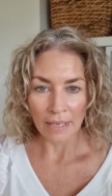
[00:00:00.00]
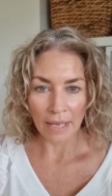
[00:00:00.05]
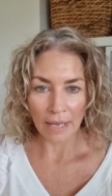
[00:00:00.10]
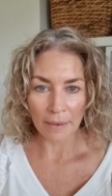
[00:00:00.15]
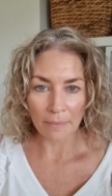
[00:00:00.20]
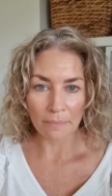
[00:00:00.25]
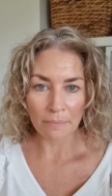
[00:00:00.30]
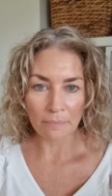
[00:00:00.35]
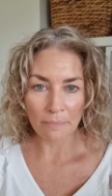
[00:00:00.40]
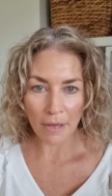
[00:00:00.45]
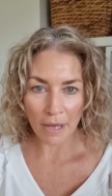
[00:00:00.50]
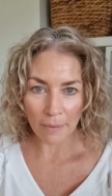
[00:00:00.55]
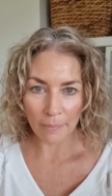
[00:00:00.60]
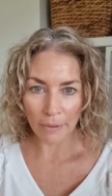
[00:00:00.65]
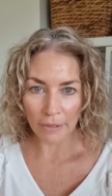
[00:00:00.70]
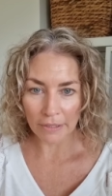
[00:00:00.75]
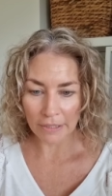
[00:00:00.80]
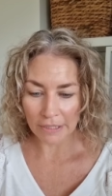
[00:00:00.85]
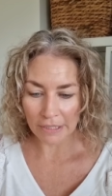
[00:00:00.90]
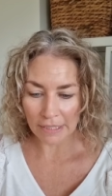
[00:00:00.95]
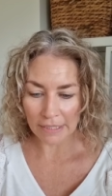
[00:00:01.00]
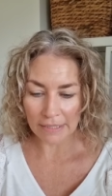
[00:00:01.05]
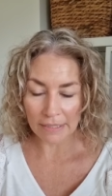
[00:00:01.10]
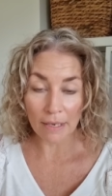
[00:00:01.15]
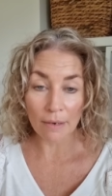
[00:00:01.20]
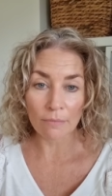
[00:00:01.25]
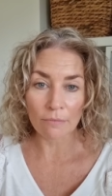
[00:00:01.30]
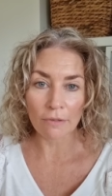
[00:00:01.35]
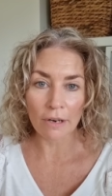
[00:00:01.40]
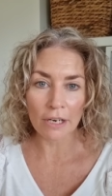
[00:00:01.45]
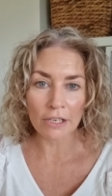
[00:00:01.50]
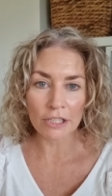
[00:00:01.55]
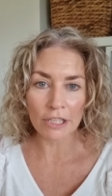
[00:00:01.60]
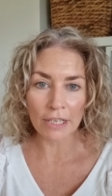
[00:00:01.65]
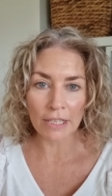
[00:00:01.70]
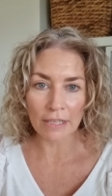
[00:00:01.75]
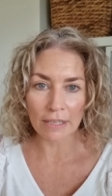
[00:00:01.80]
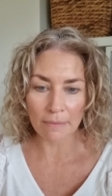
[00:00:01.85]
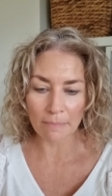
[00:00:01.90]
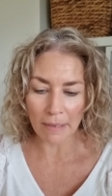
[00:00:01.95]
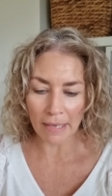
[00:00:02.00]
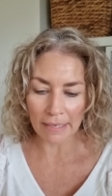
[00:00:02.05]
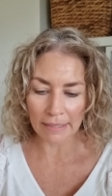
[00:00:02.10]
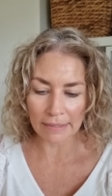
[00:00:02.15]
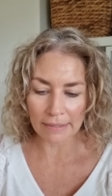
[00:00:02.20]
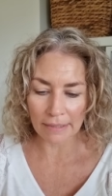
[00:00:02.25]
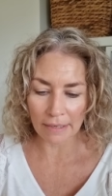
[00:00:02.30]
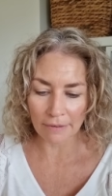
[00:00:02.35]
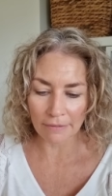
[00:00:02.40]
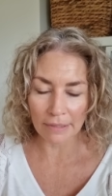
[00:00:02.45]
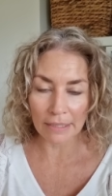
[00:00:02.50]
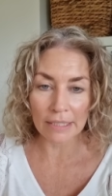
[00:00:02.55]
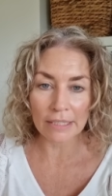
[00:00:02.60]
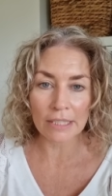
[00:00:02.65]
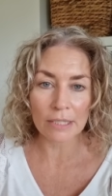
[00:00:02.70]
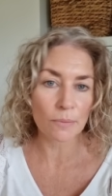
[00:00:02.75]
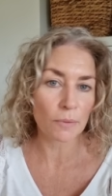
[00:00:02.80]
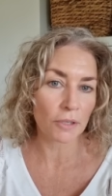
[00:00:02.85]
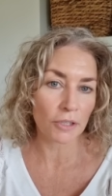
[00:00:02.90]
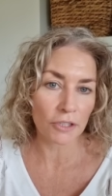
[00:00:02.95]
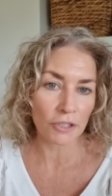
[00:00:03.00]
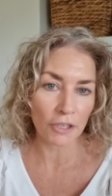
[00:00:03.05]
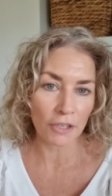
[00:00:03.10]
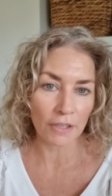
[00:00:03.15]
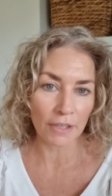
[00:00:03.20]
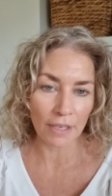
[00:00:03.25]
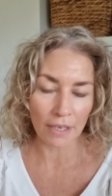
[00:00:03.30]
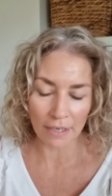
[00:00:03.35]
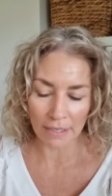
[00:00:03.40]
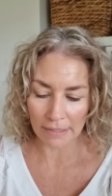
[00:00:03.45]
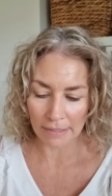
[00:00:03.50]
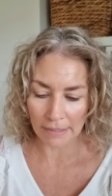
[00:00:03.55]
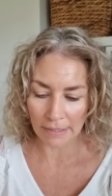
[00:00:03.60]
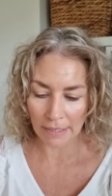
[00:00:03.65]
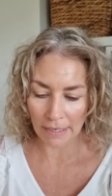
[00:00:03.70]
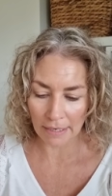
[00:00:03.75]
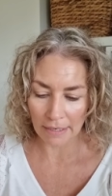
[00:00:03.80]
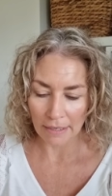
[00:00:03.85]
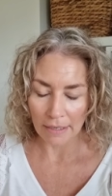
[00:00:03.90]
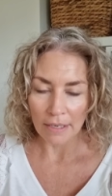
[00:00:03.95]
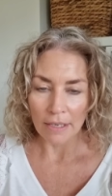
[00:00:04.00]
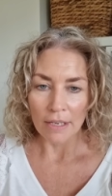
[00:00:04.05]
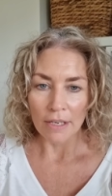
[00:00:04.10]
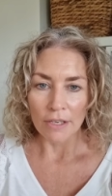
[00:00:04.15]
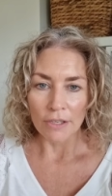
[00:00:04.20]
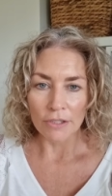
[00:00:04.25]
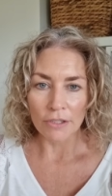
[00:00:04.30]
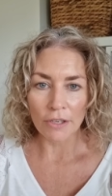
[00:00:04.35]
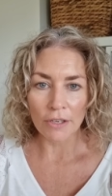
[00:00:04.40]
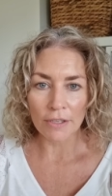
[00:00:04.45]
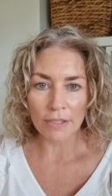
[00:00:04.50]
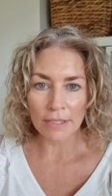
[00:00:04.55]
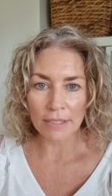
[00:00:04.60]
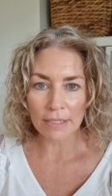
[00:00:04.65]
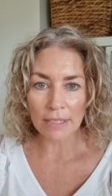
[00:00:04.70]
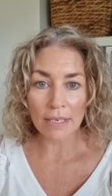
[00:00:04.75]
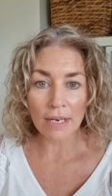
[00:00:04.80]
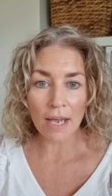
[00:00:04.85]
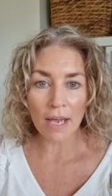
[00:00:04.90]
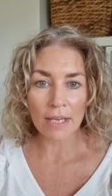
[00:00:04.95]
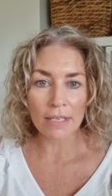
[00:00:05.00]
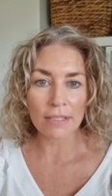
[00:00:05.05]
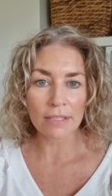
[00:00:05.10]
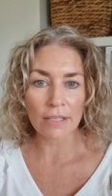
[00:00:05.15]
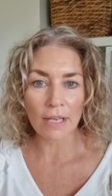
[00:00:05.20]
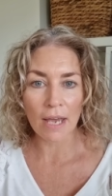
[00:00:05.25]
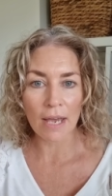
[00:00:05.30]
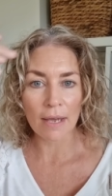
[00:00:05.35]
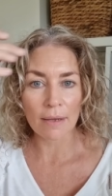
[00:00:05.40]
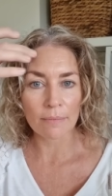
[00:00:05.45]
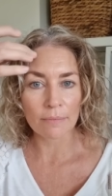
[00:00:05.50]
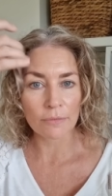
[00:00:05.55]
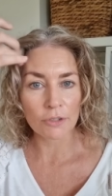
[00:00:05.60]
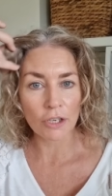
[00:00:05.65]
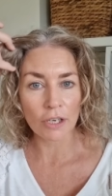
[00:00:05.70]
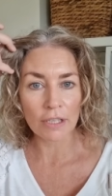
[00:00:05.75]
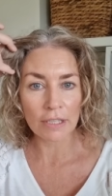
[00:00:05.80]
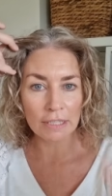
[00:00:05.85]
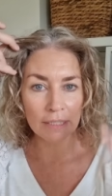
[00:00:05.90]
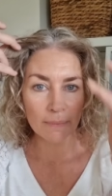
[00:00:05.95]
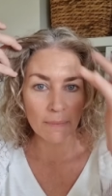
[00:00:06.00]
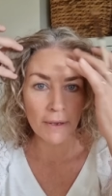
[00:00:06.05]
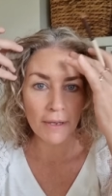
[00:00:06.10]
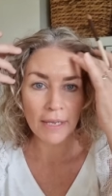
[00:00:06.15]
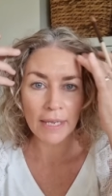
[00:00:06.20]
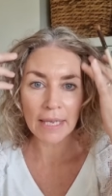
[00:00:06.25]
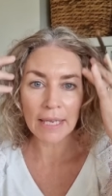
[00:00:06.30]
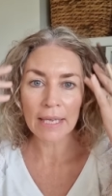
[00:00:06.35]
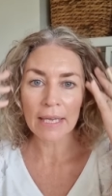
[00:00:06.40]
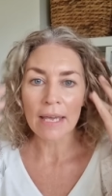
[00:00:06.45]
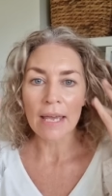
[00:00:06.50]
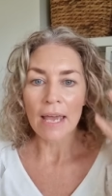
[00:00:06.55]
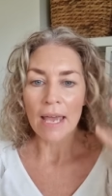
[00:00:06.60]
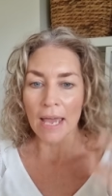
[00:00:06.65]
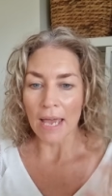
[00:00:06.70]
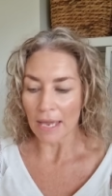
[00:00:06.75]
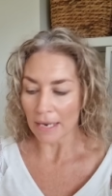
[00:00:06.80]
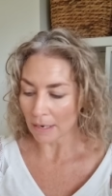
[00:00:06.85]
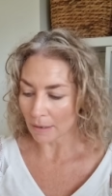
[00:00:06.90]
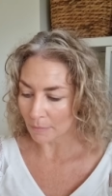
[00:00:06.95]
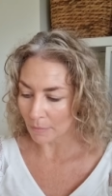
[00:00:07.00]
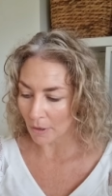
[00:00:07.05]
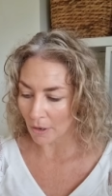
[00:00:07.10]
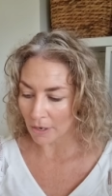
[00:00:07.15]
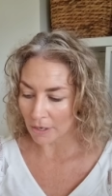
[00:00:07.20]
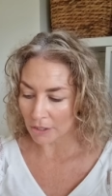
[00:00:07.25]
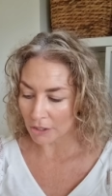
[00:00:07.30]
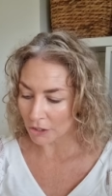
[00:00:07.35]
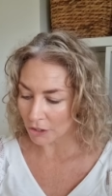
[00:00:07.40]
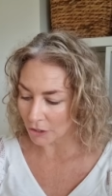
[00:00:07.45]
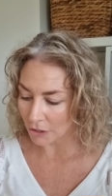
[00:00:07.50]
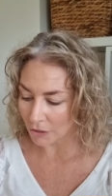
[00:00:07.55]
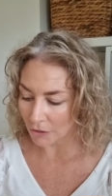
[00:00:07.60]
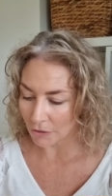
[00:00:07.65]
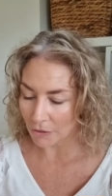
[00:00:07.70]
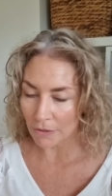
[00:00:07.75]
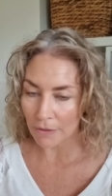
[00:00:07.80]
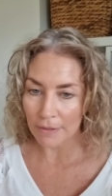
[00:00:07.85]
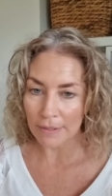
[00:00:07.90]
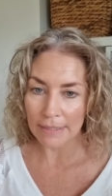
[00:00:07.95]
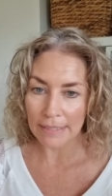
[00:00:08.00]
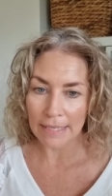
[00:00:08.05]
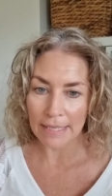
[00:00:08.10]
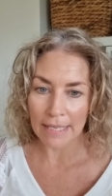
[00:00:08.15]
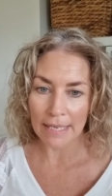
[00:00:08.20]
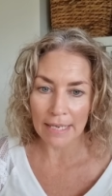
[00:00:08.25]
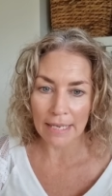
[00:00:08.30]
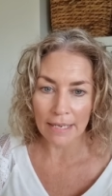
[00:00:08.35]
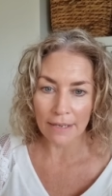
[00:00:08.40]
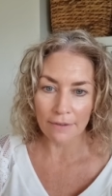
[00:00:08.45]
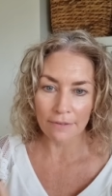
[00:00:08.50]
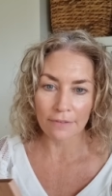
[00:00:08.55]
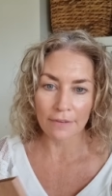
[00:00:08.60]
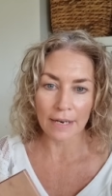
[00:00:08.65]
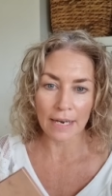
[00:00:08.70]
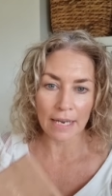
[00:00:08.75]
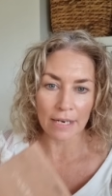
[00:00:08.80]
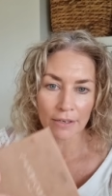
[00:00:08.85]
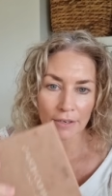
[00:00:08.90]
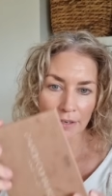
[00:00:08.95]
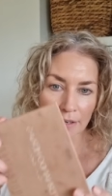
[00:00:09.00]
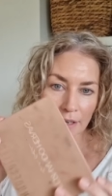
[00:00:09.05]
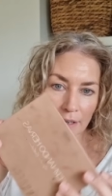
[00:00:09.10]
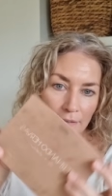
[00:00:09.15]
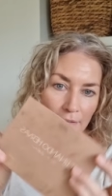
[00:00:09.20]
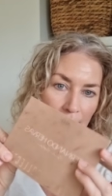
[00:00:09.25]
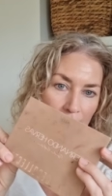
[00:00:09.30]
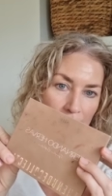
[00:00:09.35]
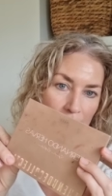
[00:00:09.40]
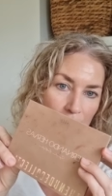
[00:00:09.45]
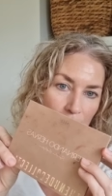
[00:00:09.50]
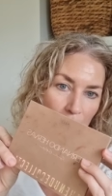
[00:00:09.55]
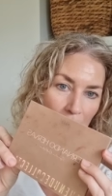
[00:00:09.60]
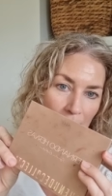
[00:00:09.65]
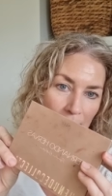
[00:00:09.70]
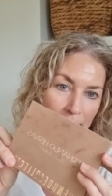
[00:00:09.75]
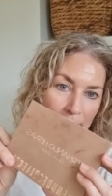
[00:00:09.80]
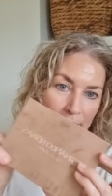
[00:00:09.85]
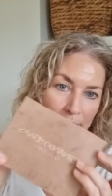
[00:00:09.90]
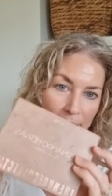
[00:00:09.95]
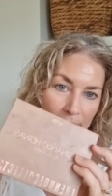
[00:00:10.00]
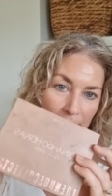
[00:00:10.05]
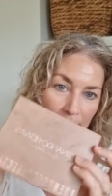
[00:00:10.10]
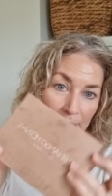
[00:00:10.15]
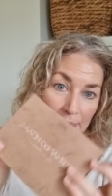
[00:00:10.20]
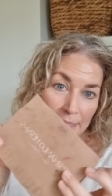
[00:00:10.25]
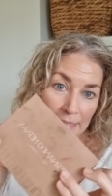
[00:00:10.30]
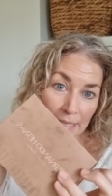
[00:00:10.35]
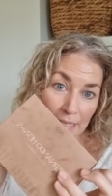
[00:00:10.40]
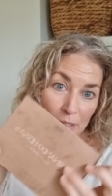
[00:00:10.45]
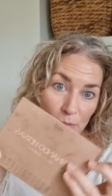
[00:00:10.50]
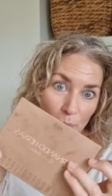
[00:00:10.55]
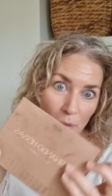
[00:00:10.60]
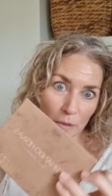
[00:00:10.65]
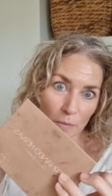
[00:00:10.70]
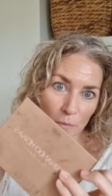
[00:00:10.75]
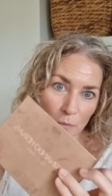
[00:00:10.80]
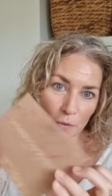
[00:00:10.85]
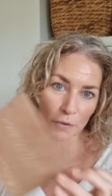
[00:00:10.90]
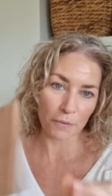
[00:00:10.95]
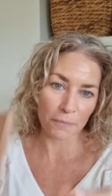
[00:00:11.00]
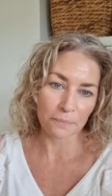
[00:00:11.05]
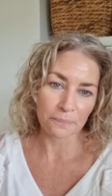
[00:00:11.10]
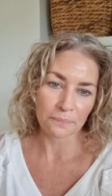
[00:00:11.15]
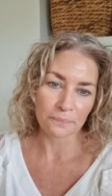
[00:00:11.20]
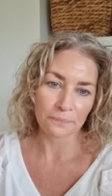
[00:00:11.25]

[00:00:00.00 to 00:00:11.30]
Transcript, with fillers: Okay, my apologies, I'm rushing the base. I really just want to show you the eyes today. So this is a nice um, chocolate smoky and I'm going to use the Fernando Hervas palette. You can see it's well worn.